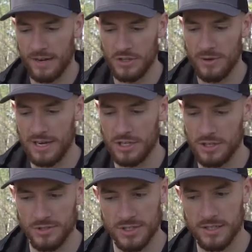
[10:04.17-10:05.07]
If you had to
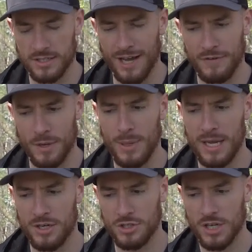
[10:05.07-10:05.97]
use this stuff in a
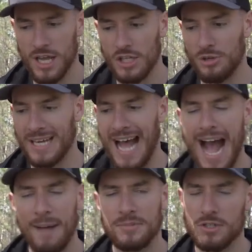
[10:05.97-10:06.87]
pinch, you could
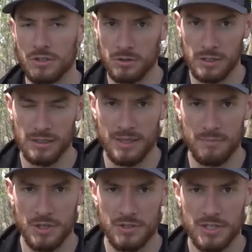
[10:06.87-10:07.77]
absolutely
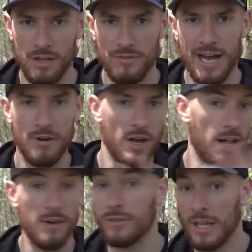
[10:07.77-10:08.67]
limp yourself out
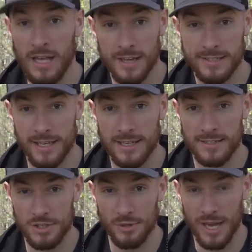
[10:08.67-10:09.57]
of a sticky
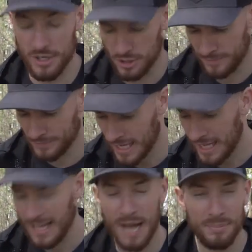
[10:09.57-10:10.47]
situation.
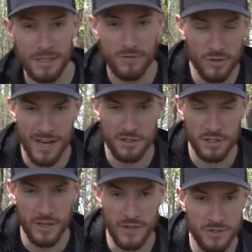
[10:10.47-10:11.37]
I believe you've
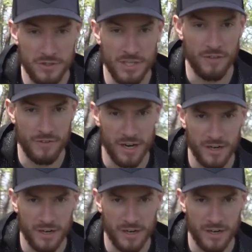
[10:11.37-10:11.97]
actually done this yourself, Eric.